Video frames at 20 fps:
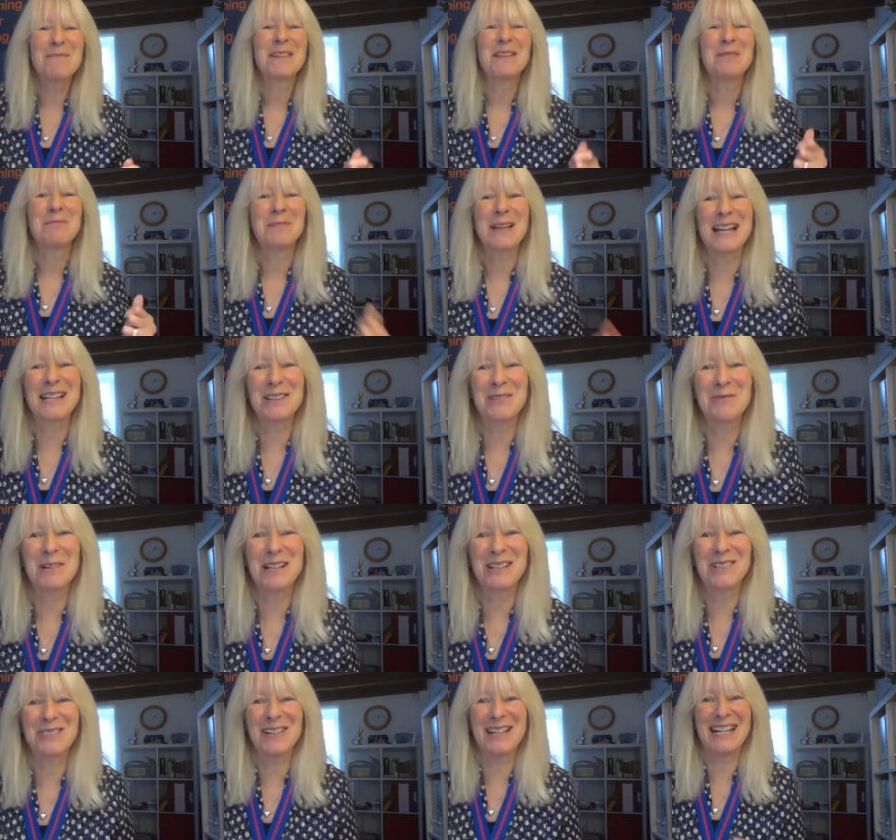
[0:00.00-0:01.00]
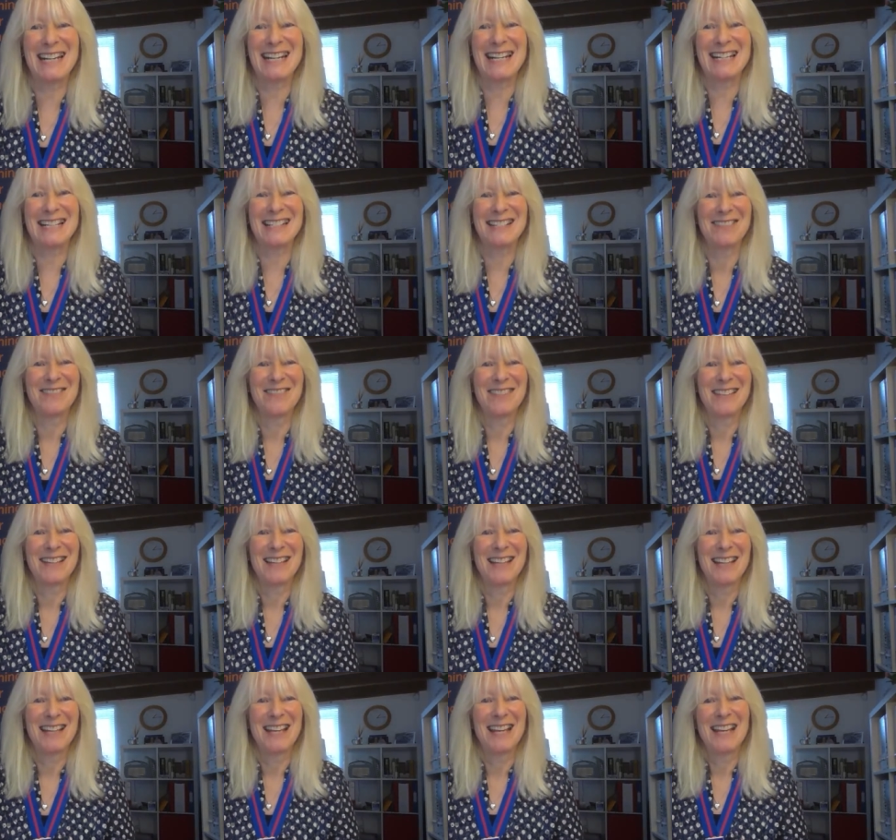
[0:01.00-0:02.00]
plan the world we need.
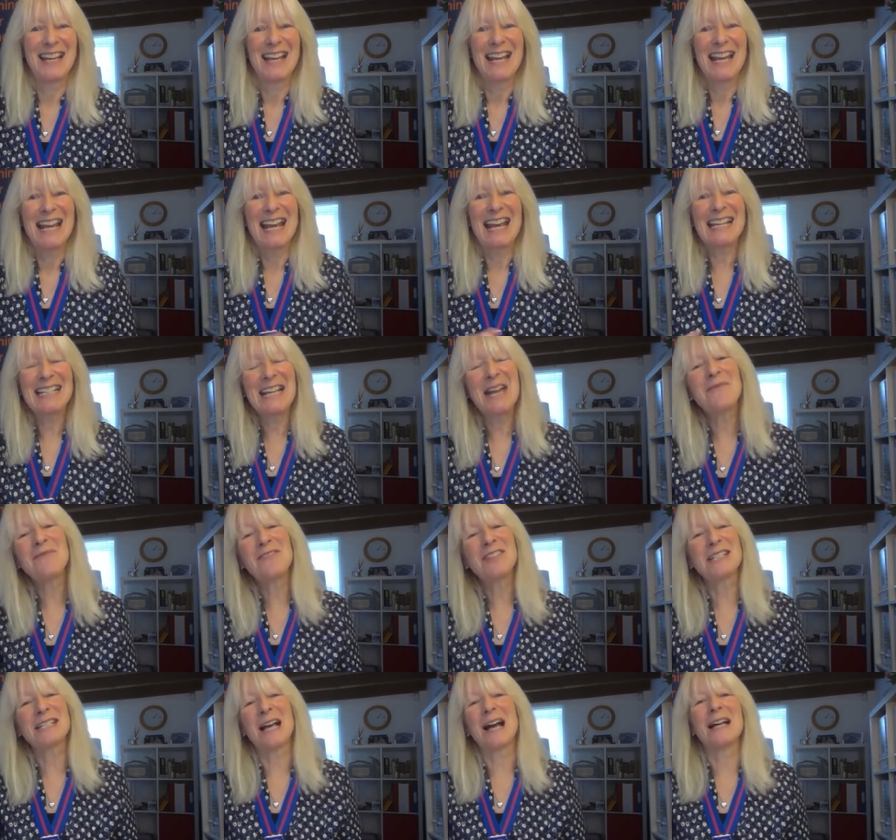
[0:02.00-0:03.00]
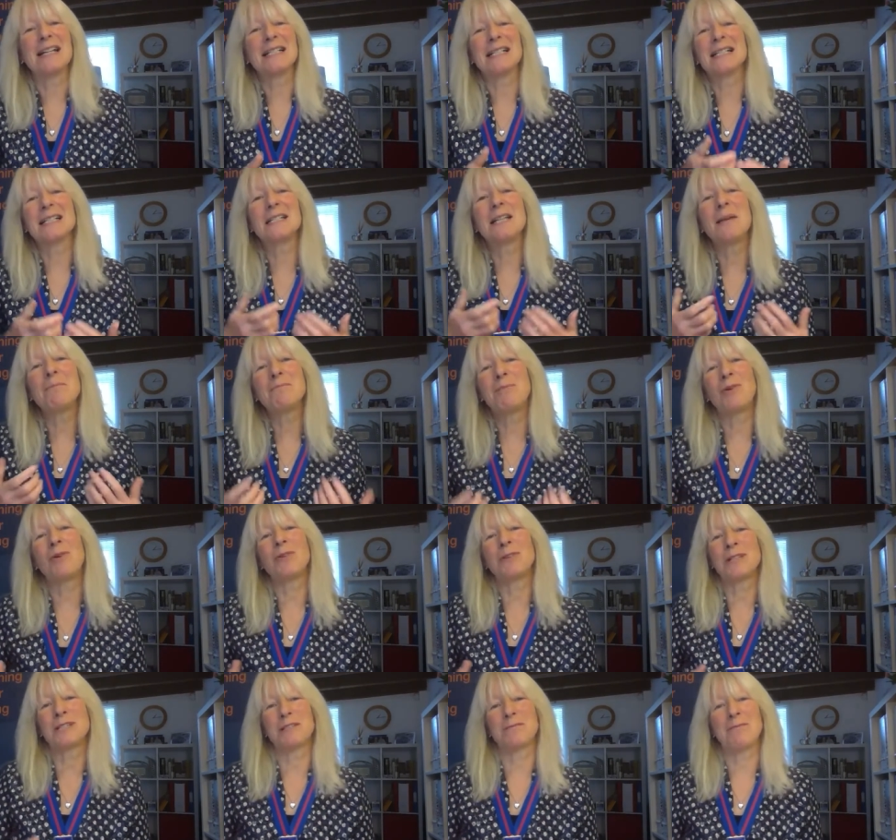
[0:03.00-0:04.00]
It emphasises the
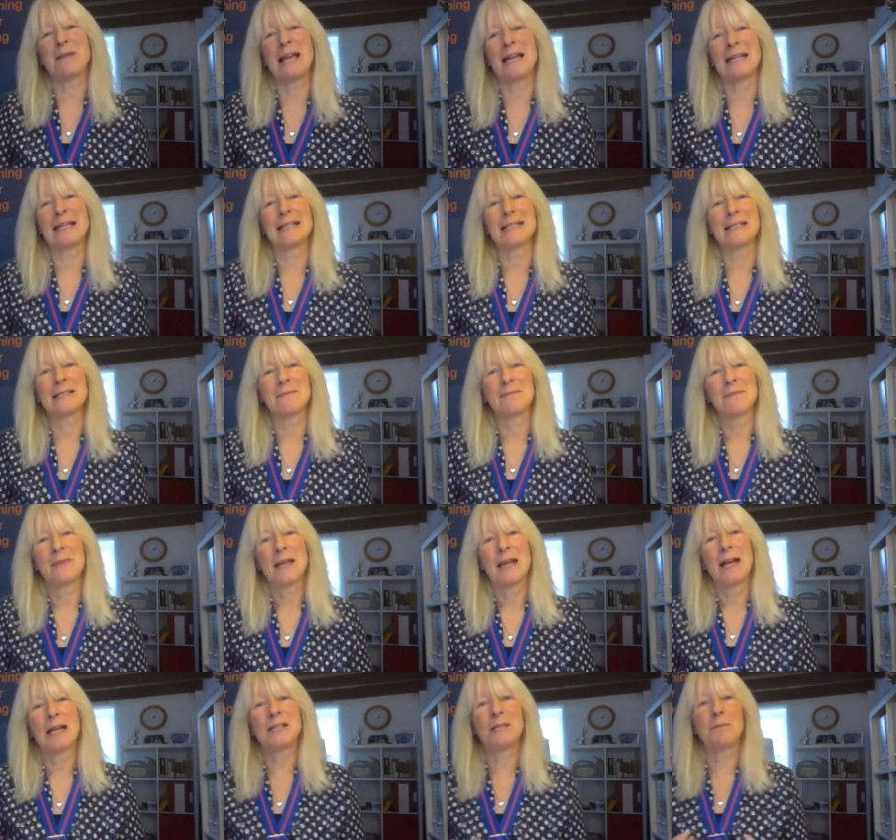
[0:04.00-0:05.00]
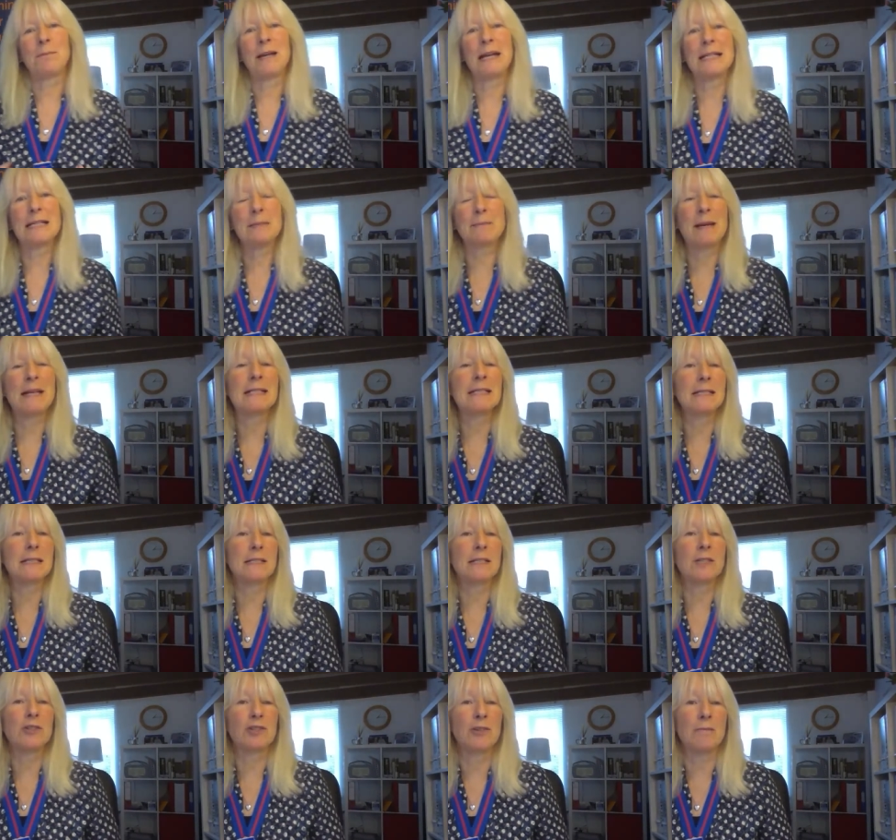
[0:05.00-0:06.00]
importance of planners and a place-based
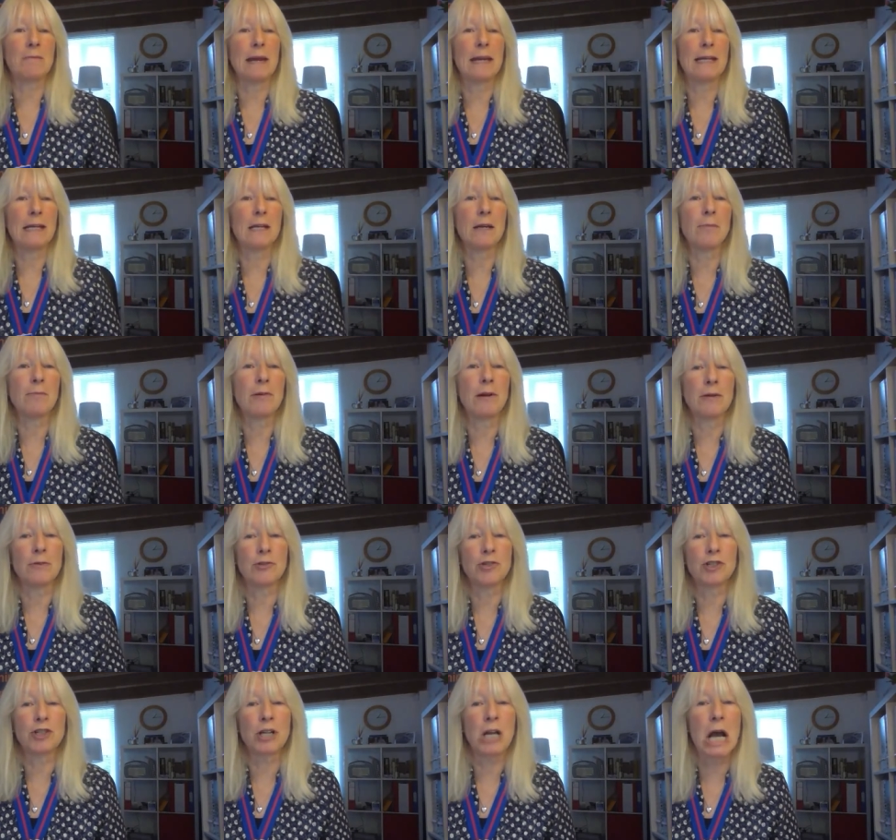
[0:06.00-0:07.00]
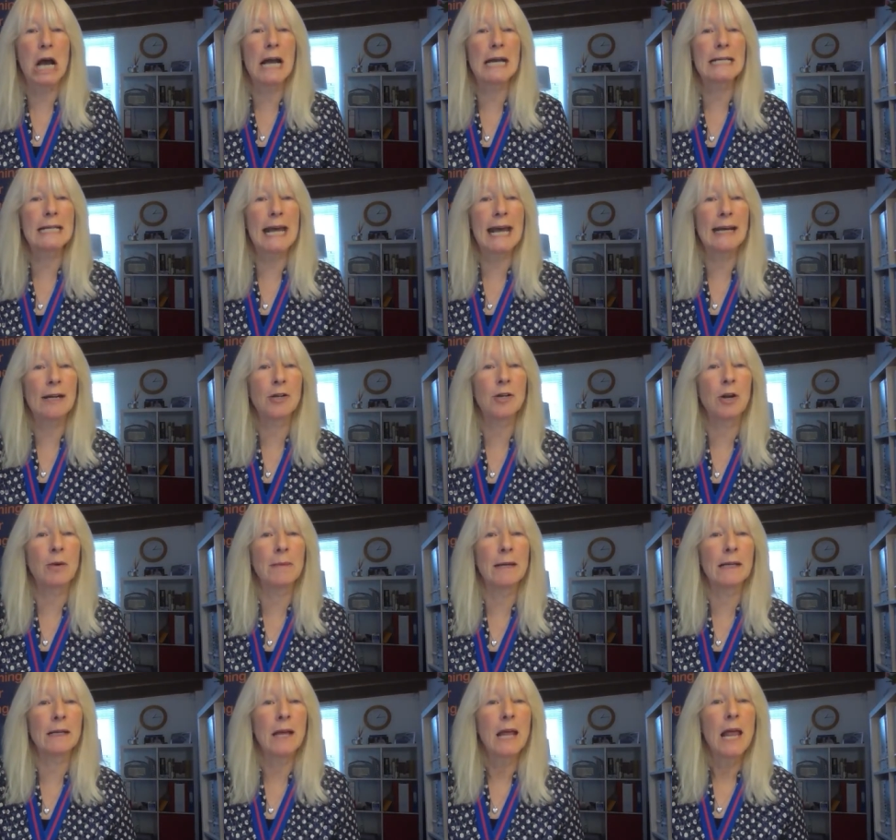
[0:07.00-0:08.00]
decision-making approach to guide
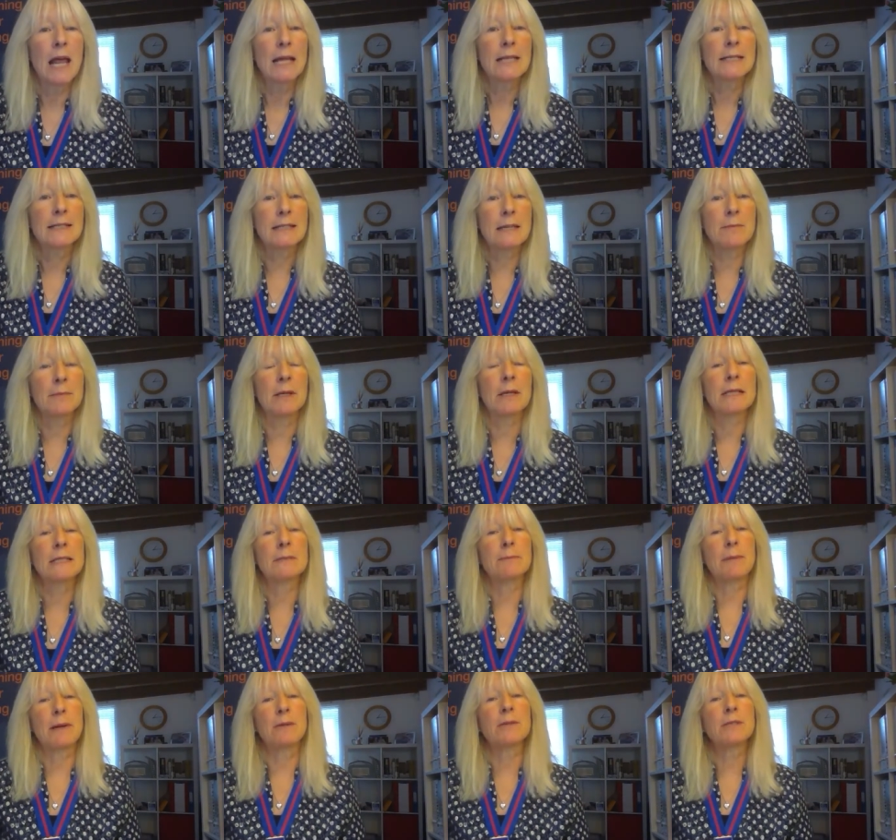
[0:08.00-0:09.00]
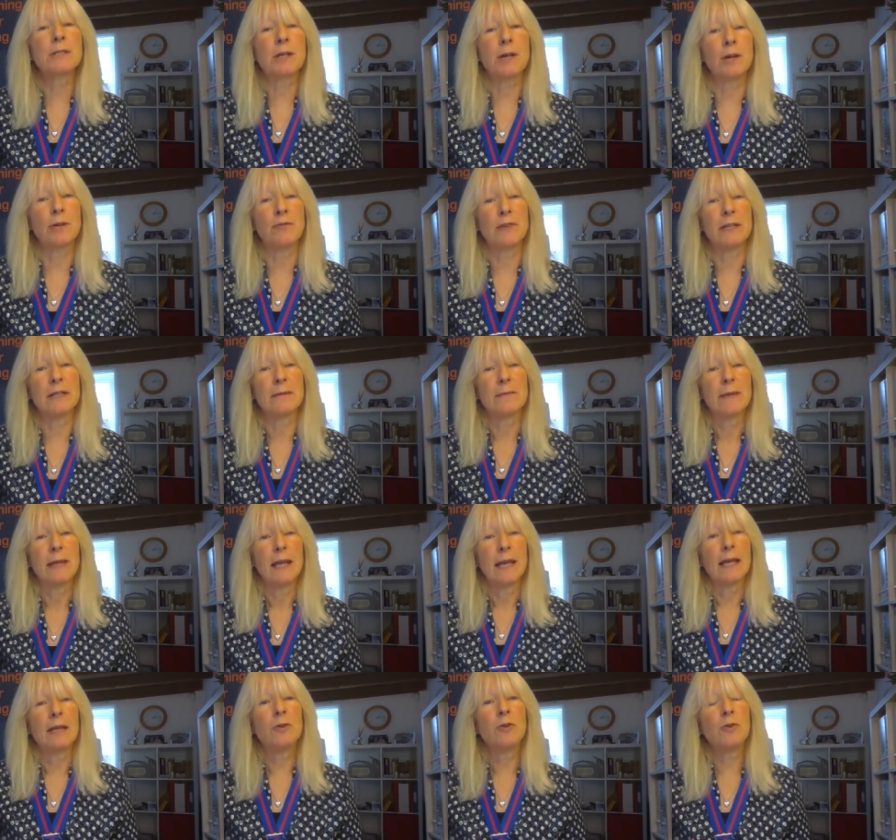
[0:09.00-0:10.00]
economic stimulus post-COVID
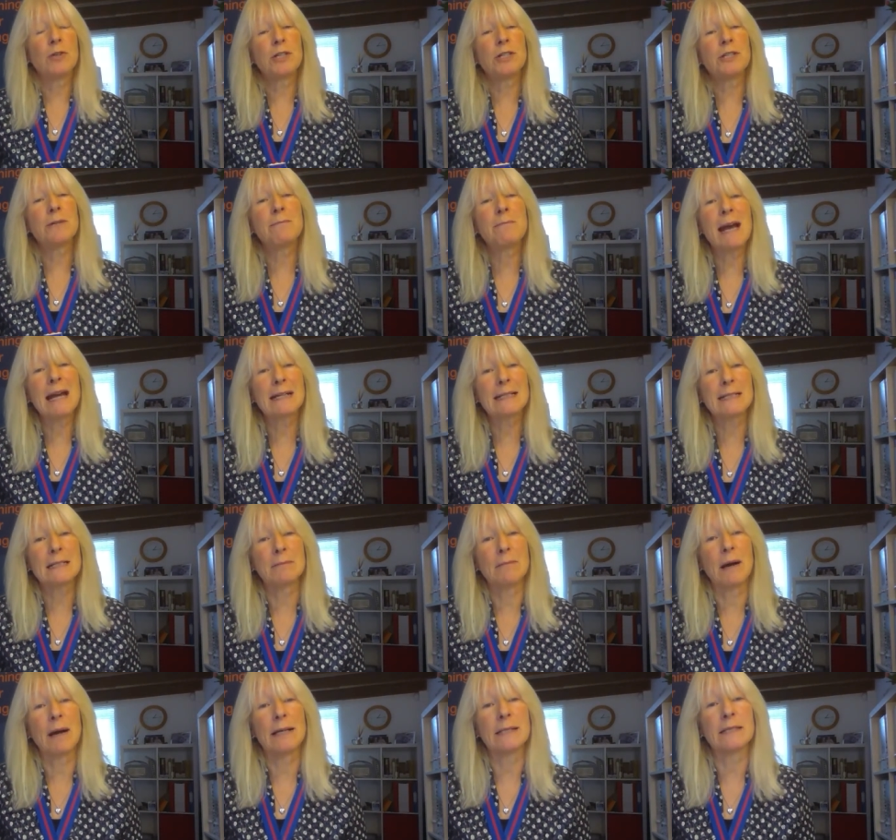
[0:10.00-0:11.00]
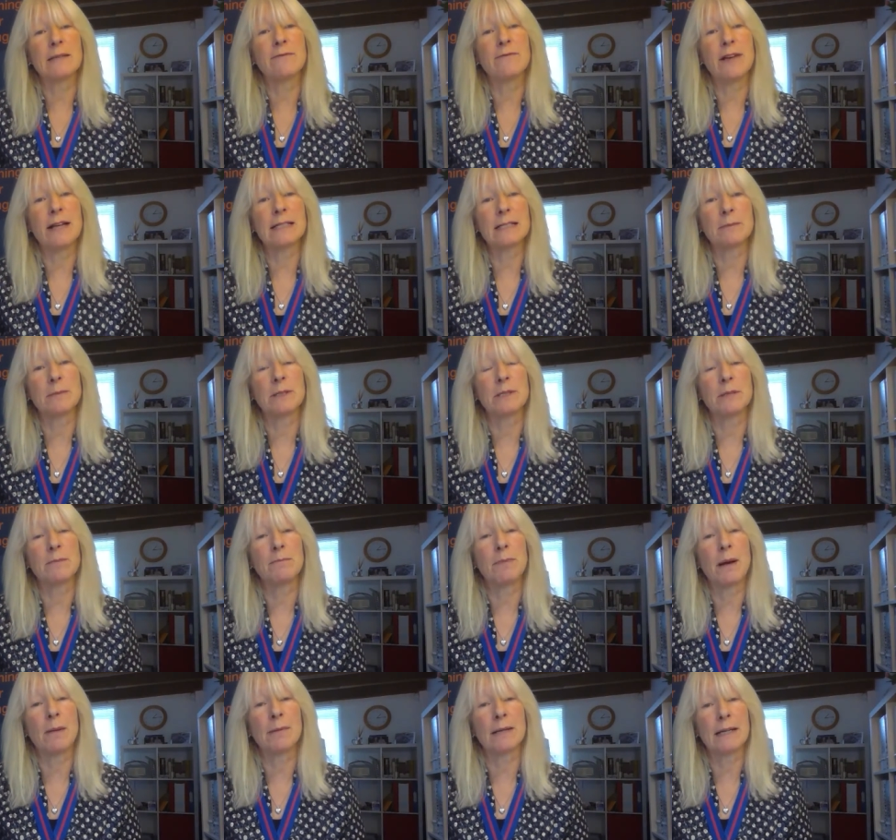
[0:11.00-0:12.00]
in order to maximise investment in
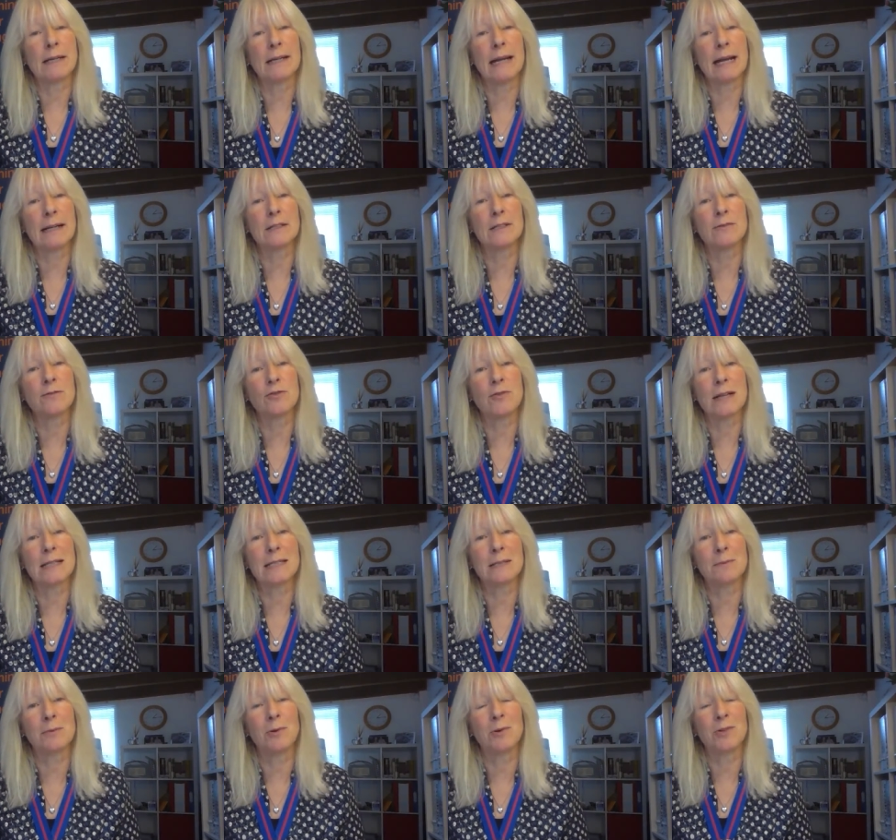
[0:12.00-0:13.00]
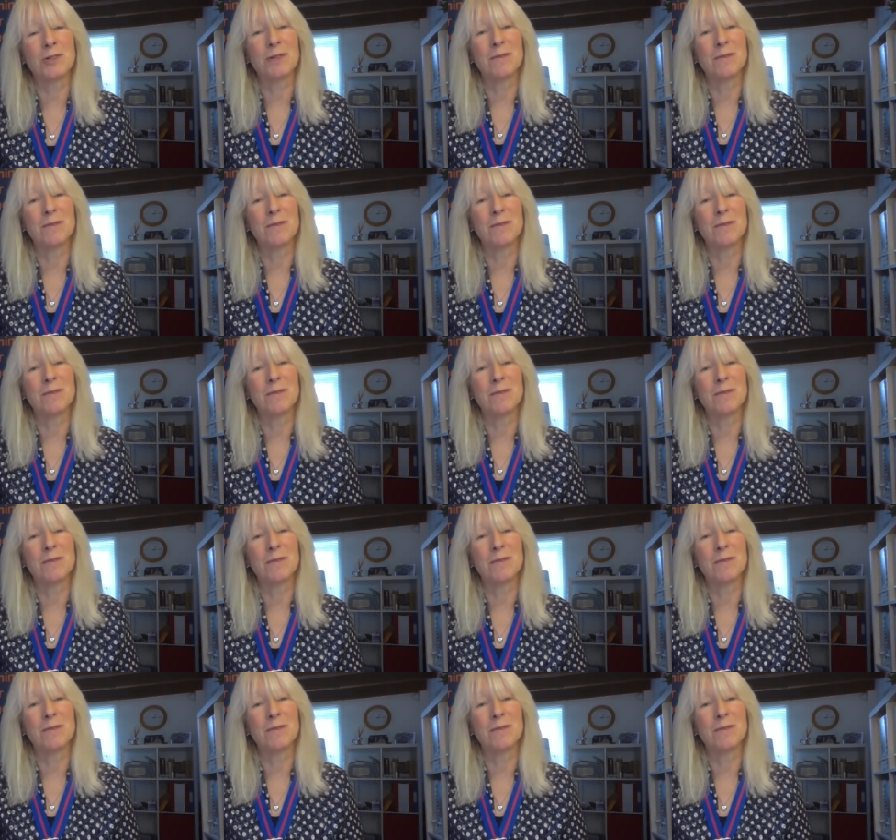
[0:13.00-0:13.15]
public and active transport,